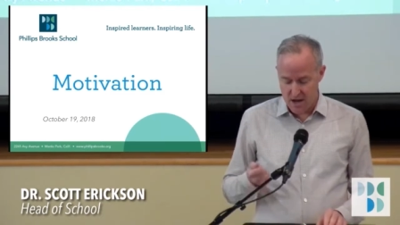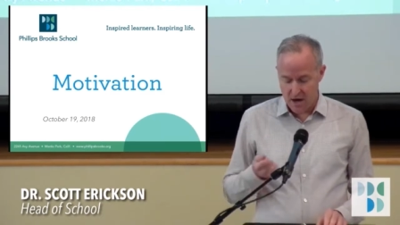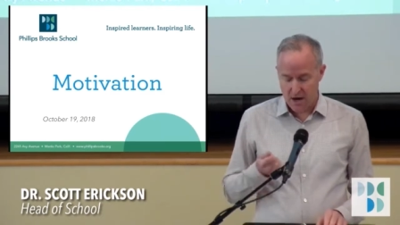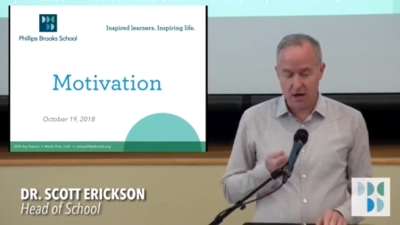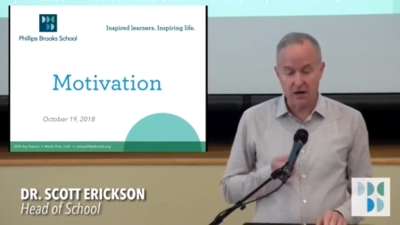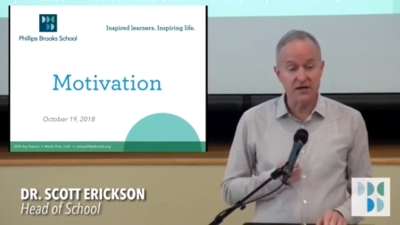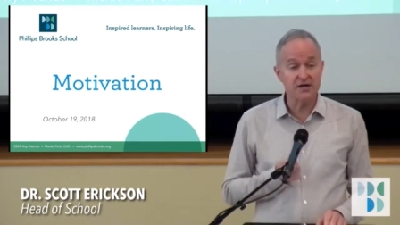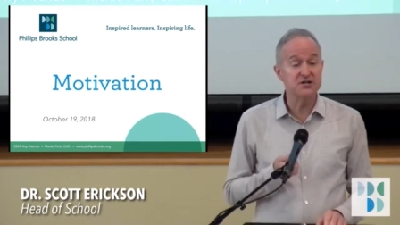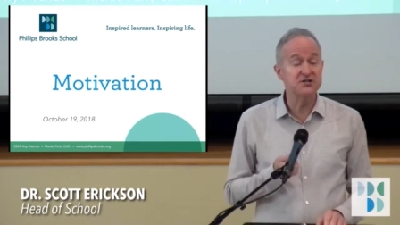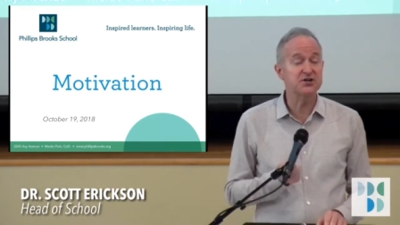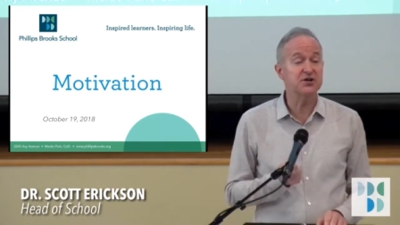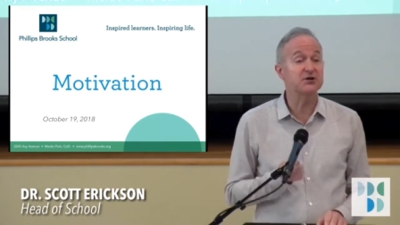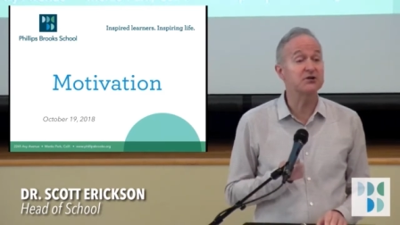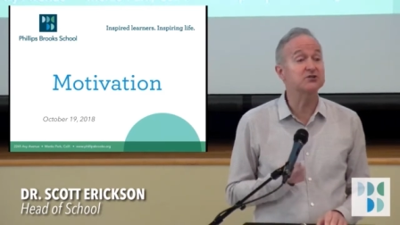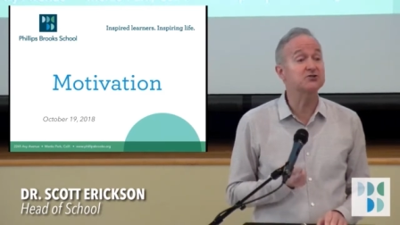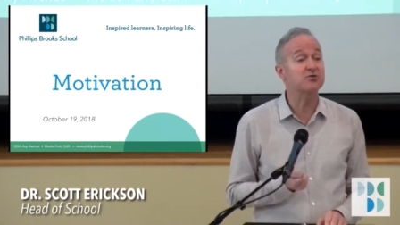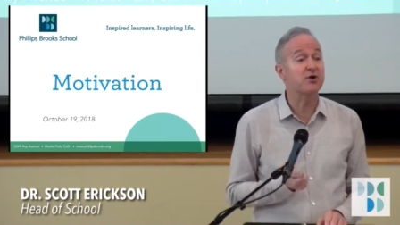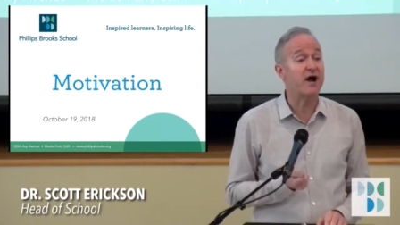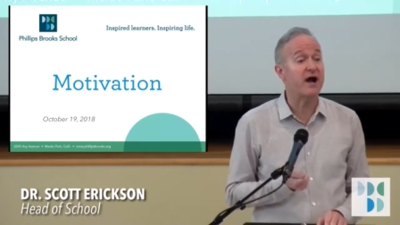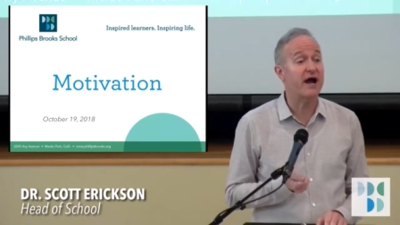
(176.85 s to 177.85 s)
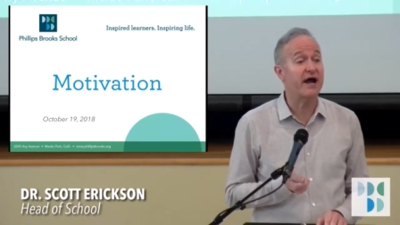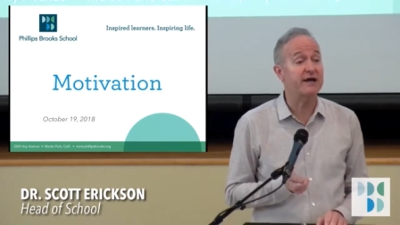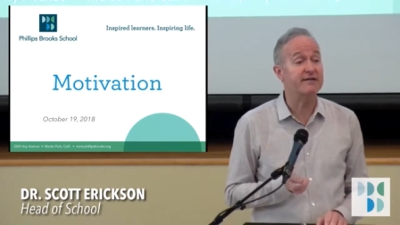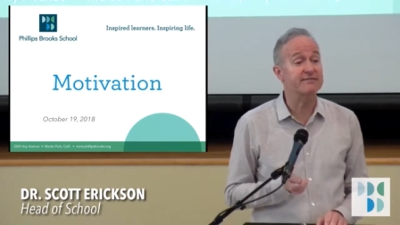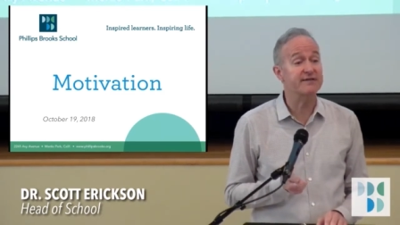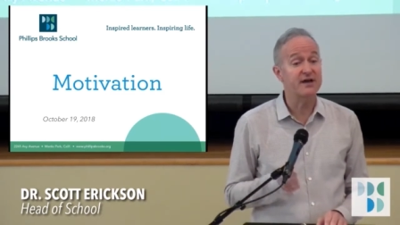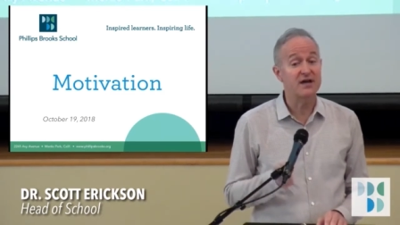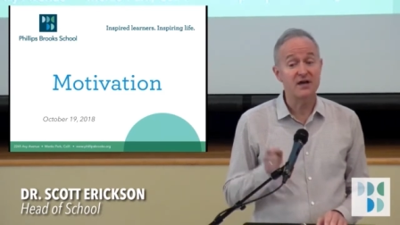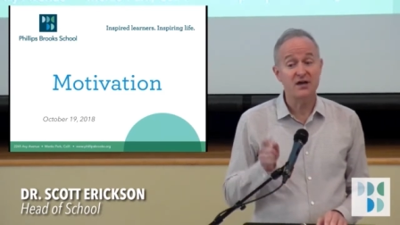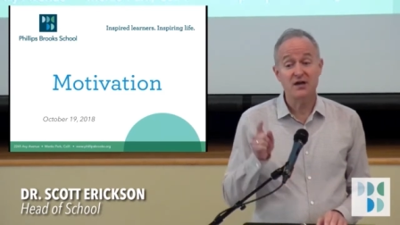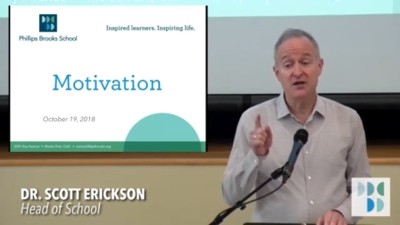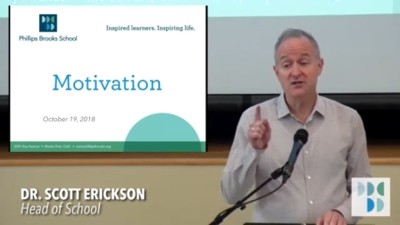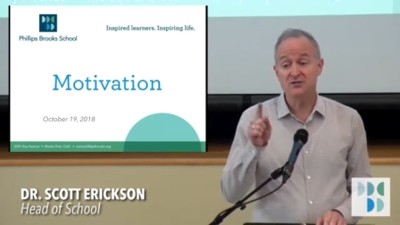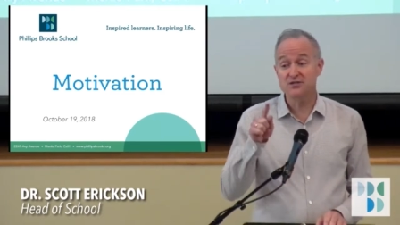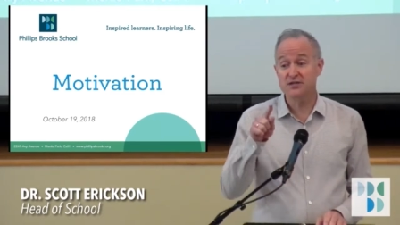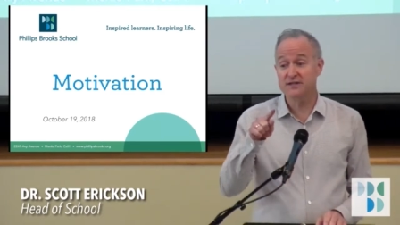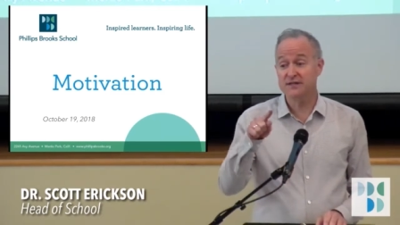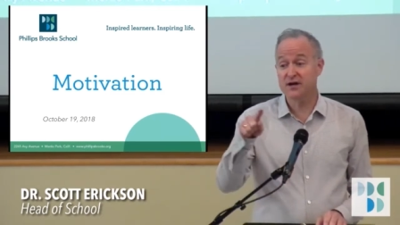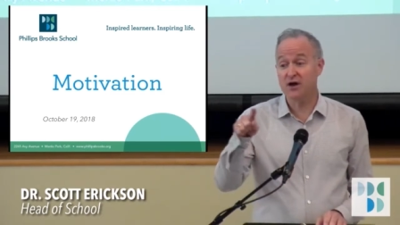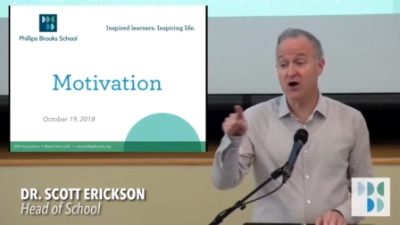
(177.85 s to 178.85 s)
our internal drive,
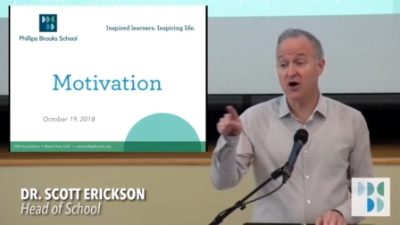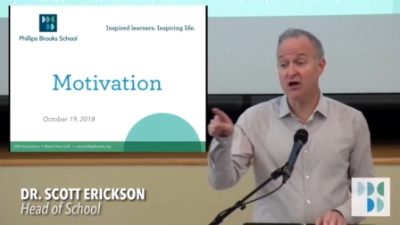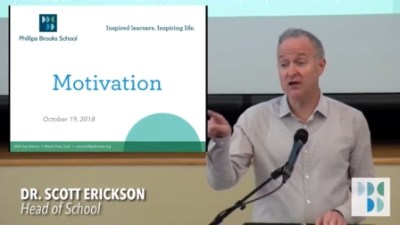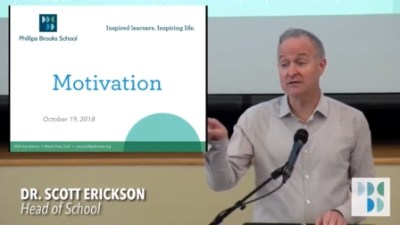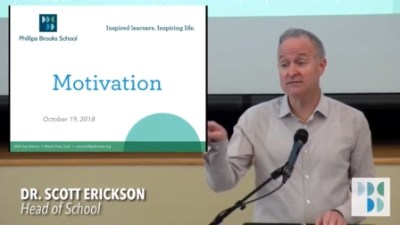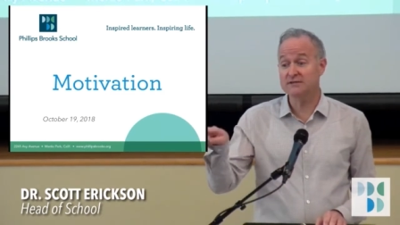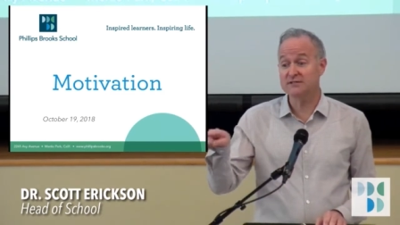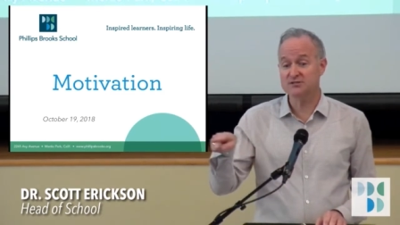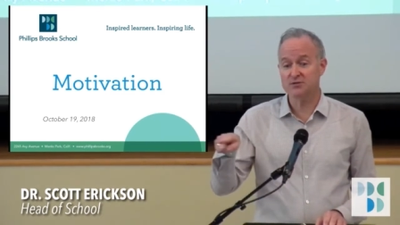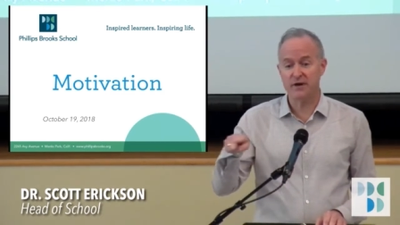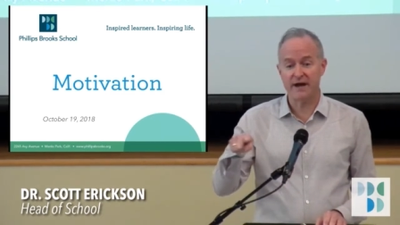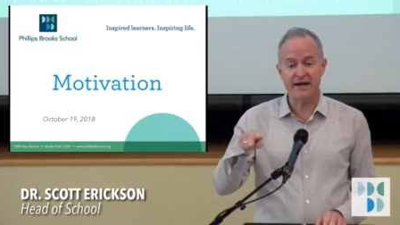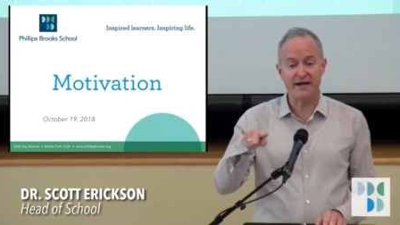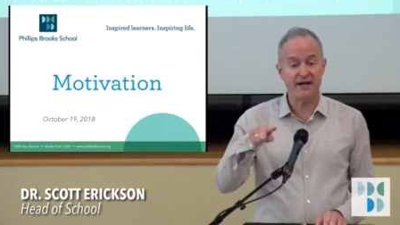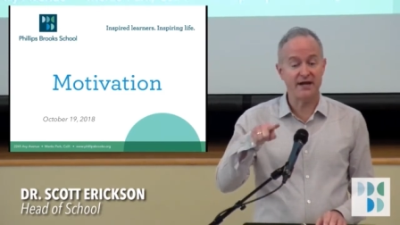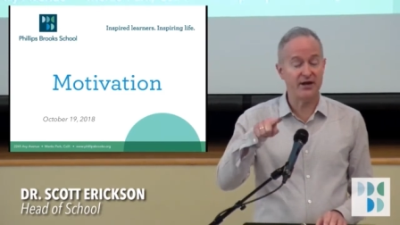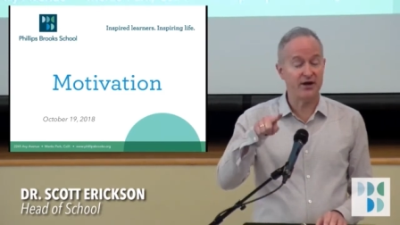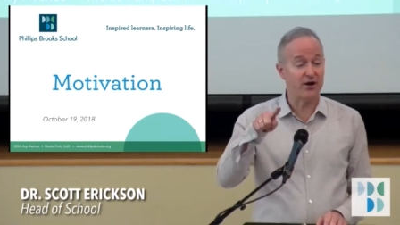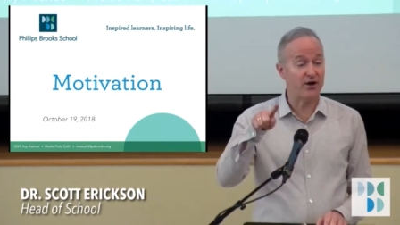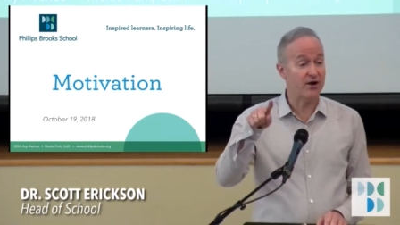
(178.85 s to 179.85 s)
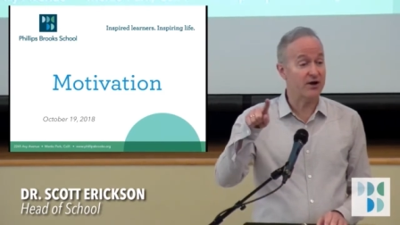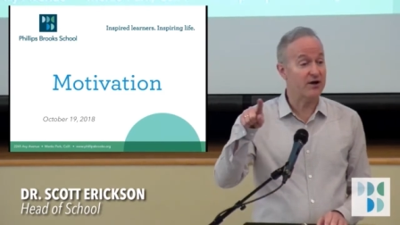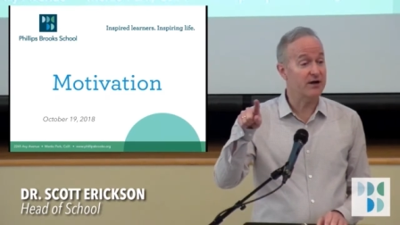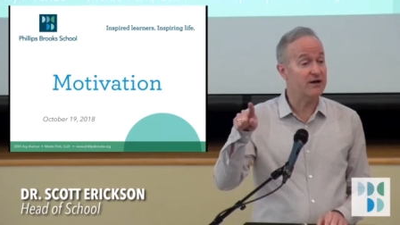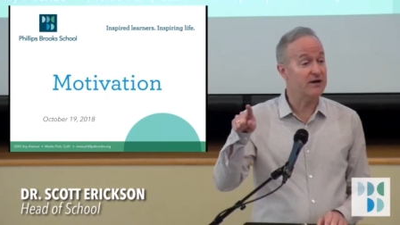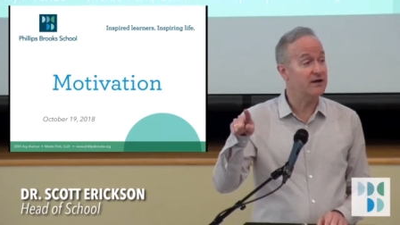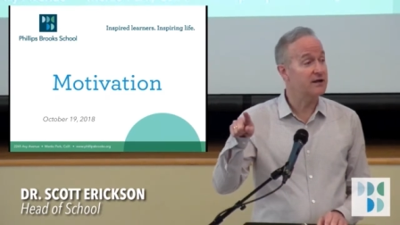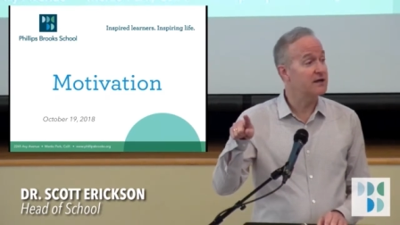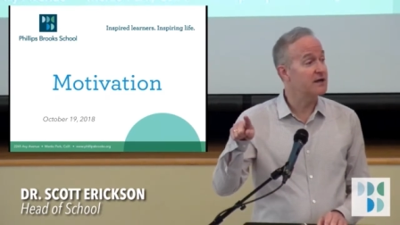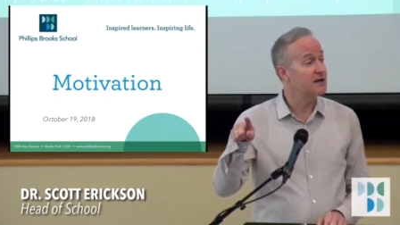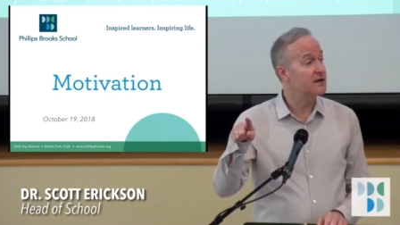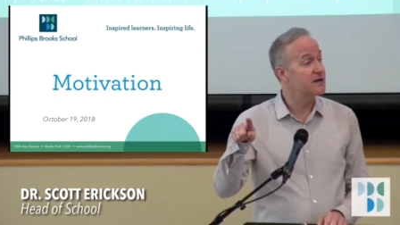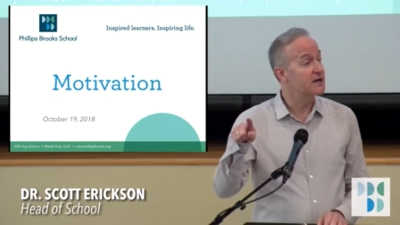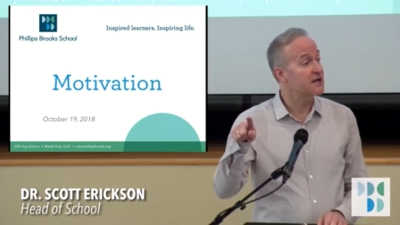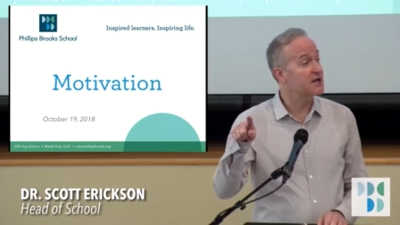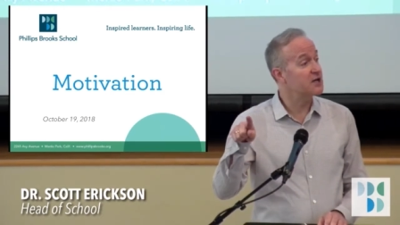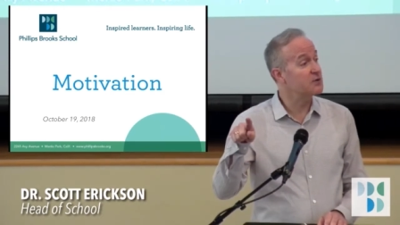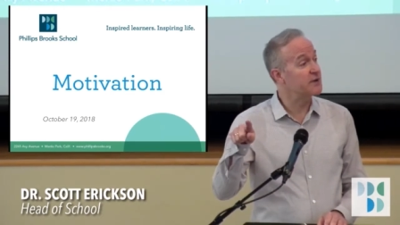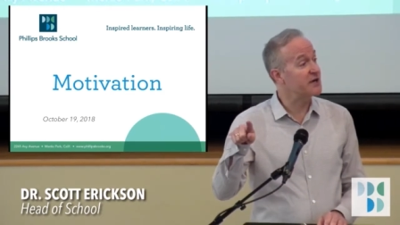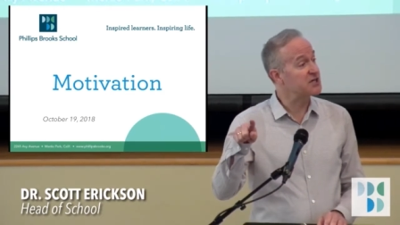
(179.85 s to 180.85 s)
so that all of us right here
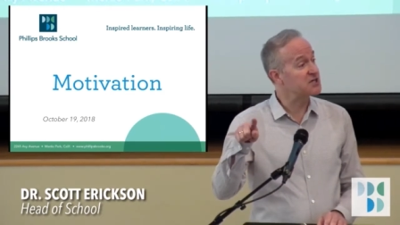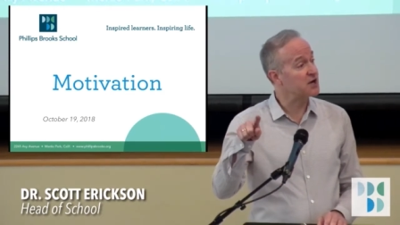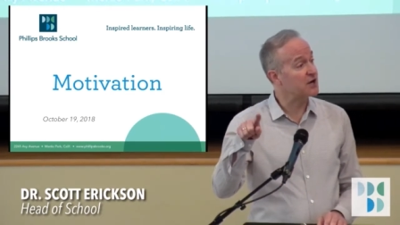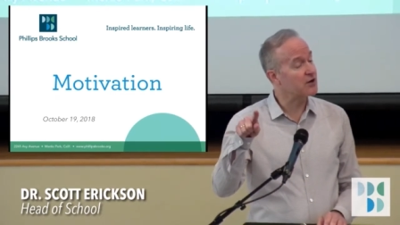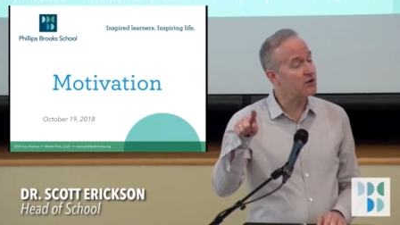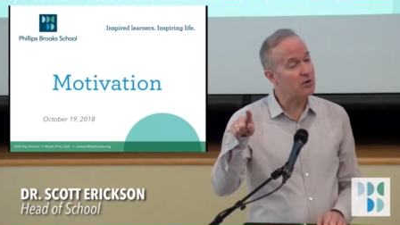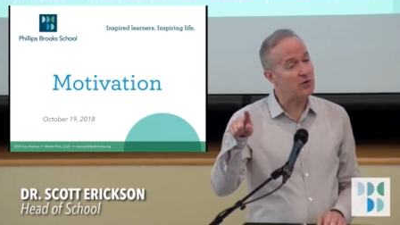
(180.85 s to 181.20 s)
can reach our